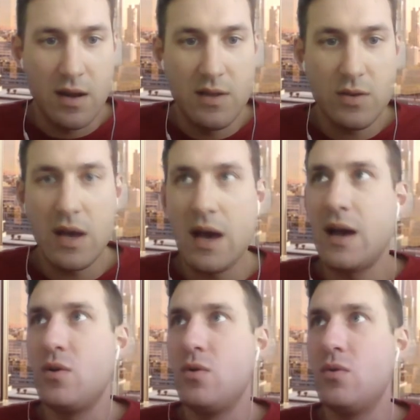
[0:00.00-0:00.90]
He's a guy
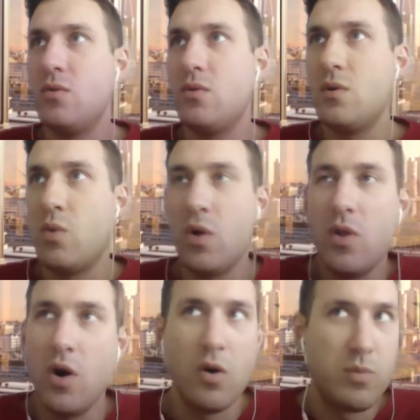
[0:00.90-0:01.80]
who will
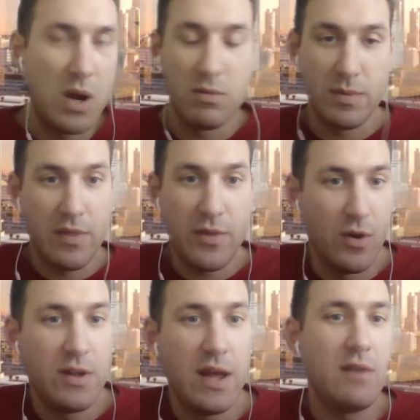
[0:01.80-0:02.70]
know probably
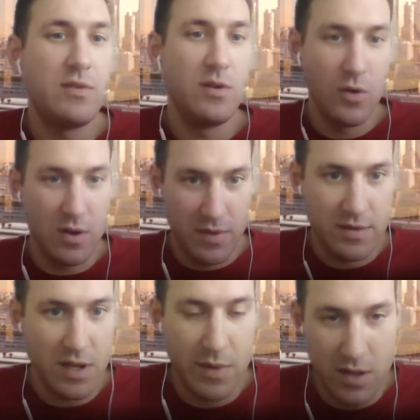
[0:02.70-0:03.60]
Thursday afternoon if he's
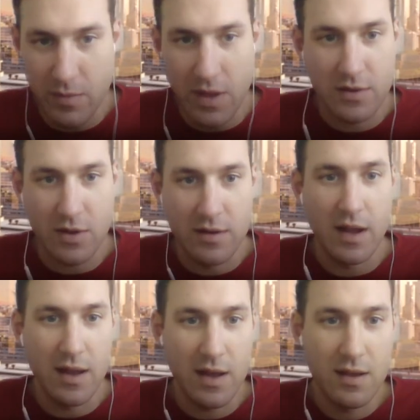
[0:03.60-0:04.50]
going to be in the mix on
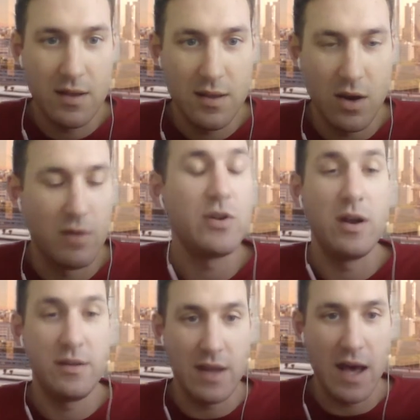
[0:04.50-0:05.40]
Sunday. Oh,
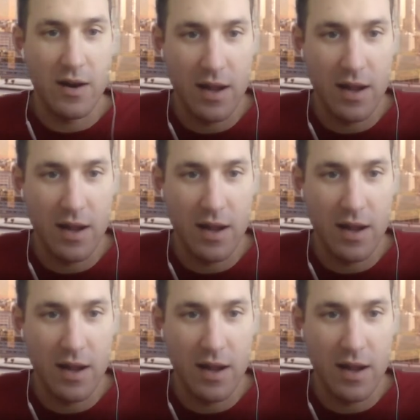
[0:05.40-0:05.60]
sorry, Saturday.